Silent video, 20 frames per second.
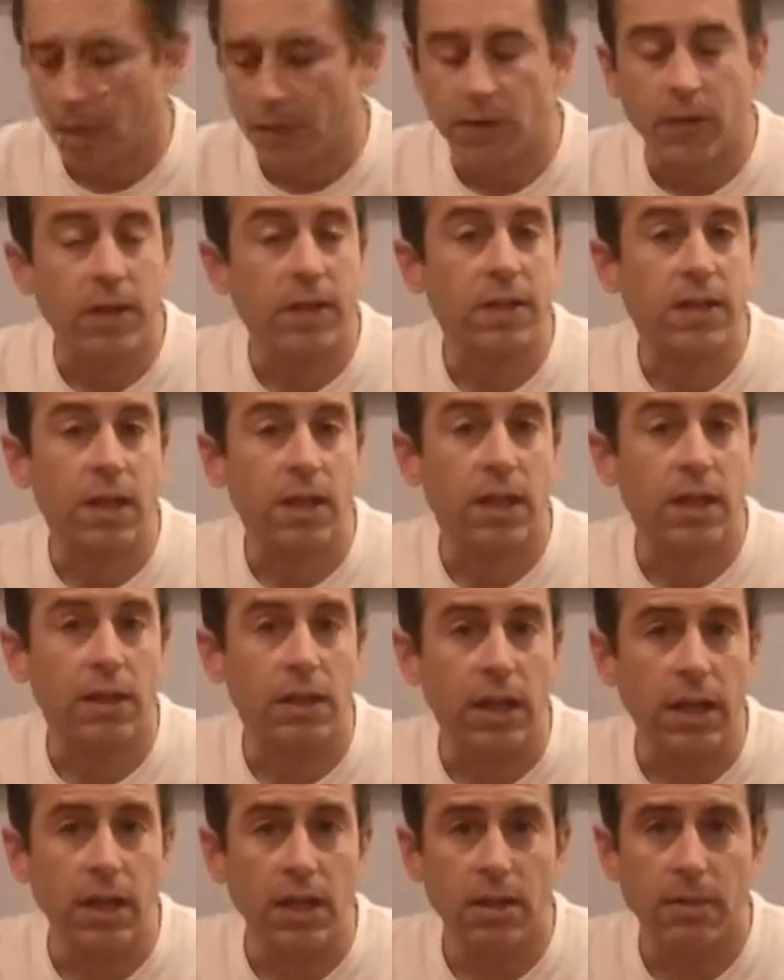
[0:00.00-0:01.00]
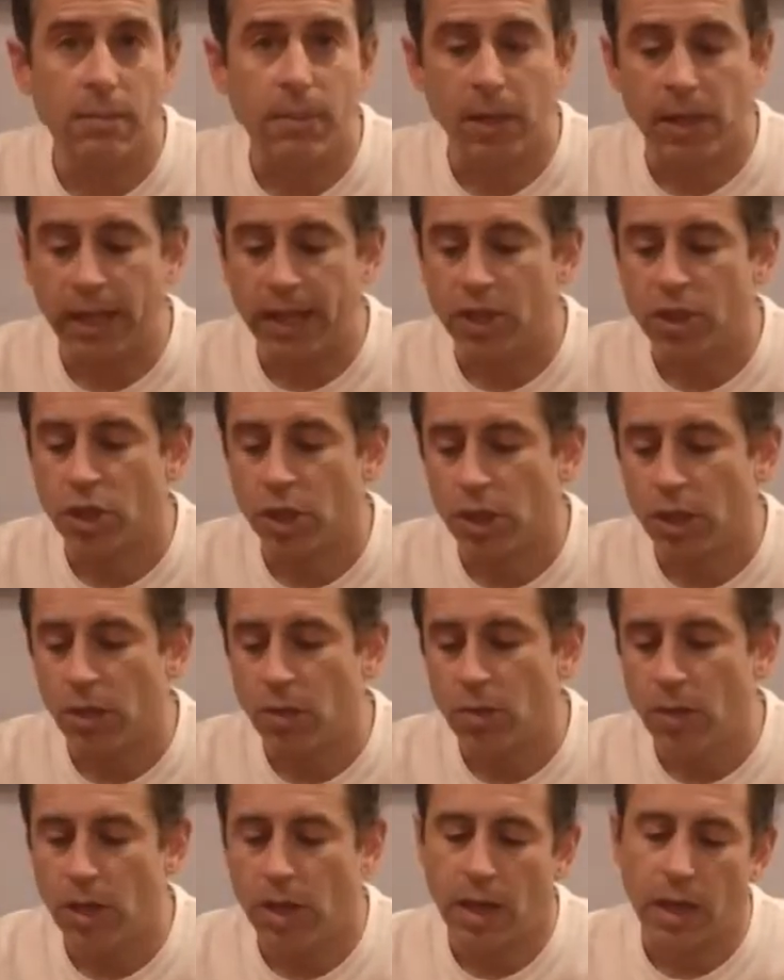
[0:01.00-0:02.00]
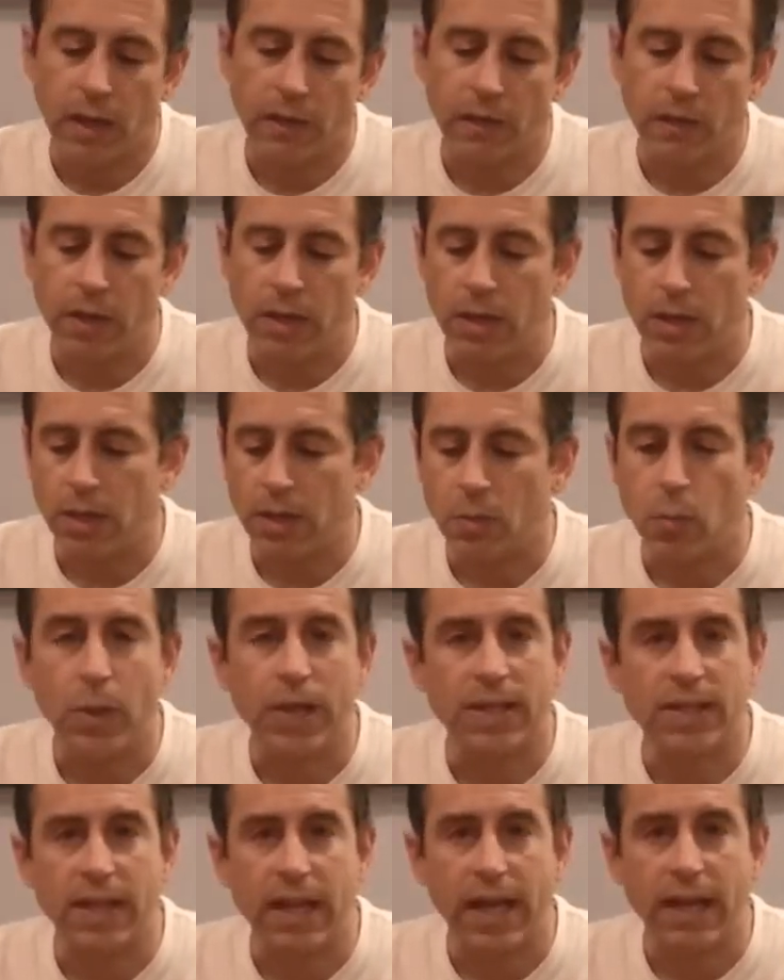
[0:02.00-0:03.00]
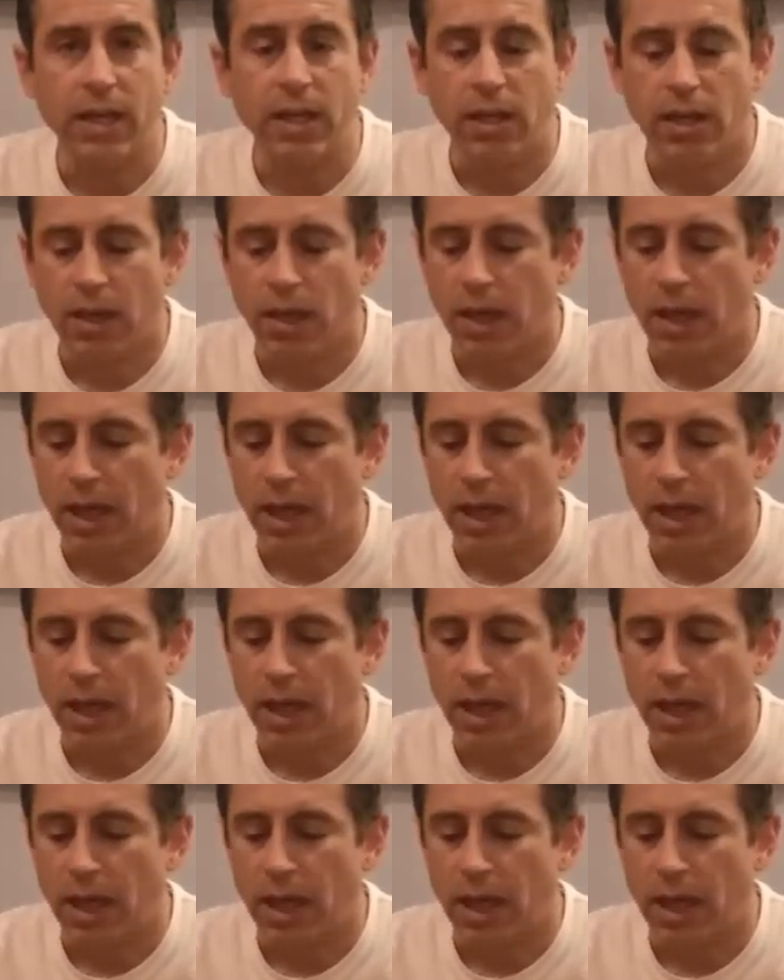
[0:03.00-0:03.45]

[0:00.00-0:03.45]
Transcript: They're on Seneca Lake, Bellangelo, on the west side,